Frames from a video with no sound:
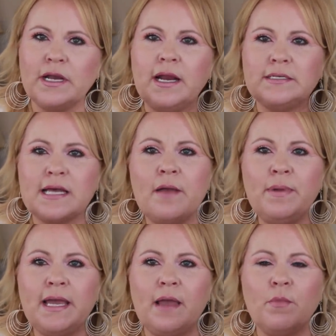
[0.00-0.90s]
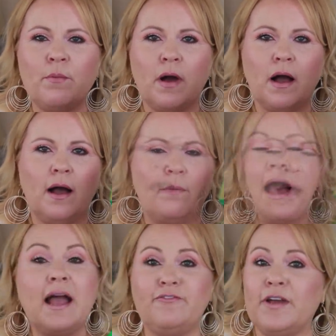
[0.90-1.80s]
and as I became a mom,
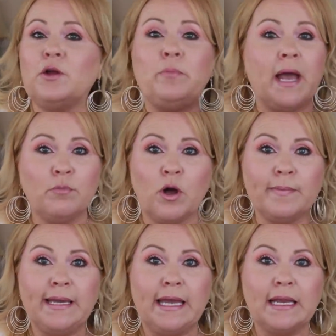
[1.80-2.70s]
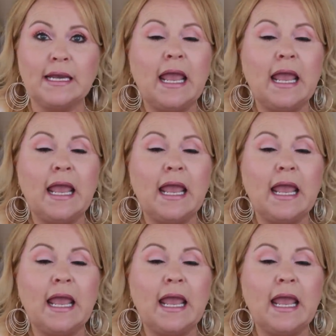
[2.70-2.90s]
I found Bag Balm again.